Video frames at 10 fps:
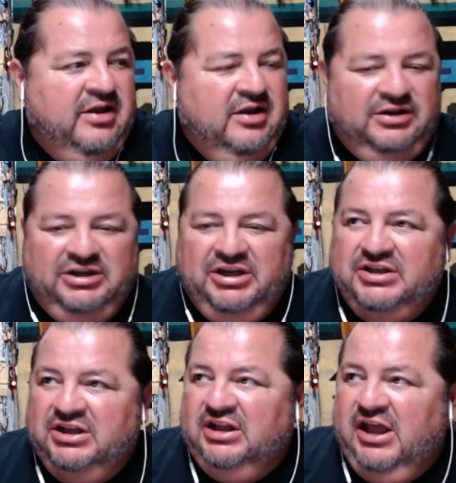He
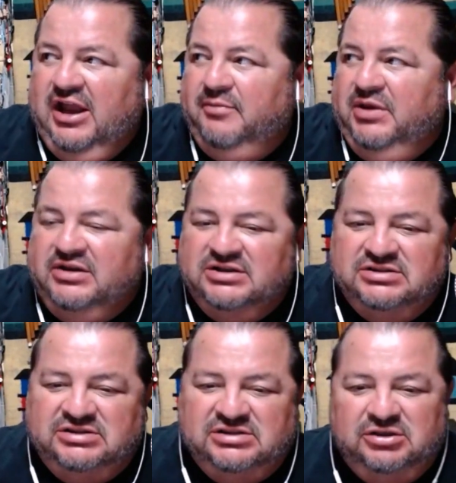didn't like
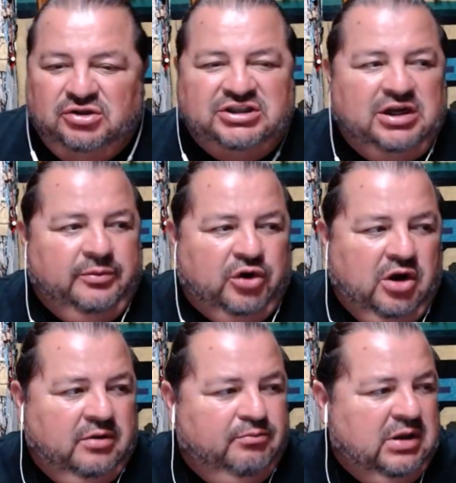because he looked at him
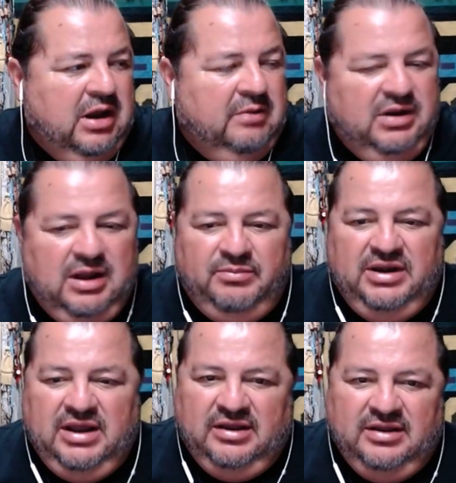wrong. Blah, blah,
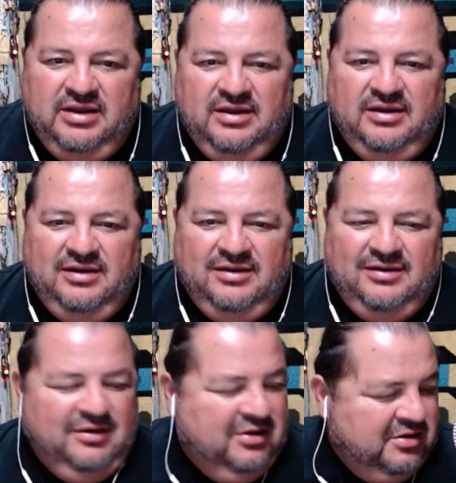blah.
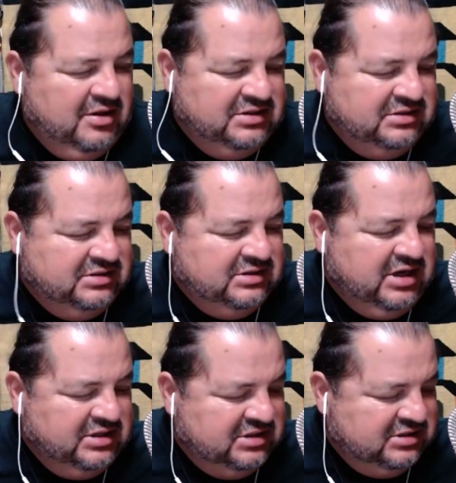You know, that's just the
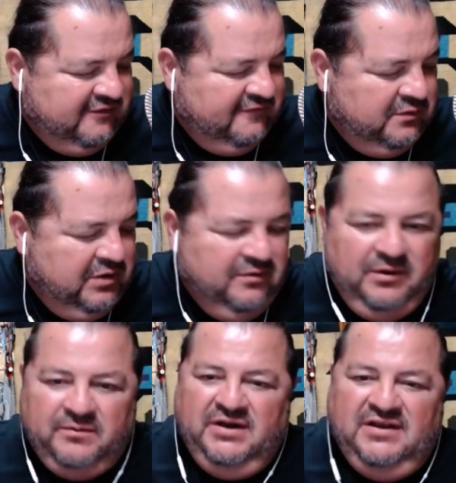kind of stuff that we
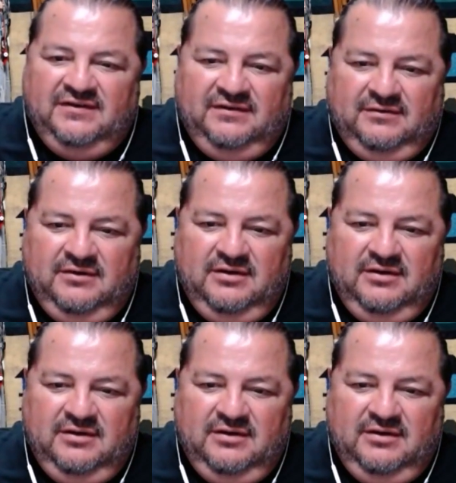run into.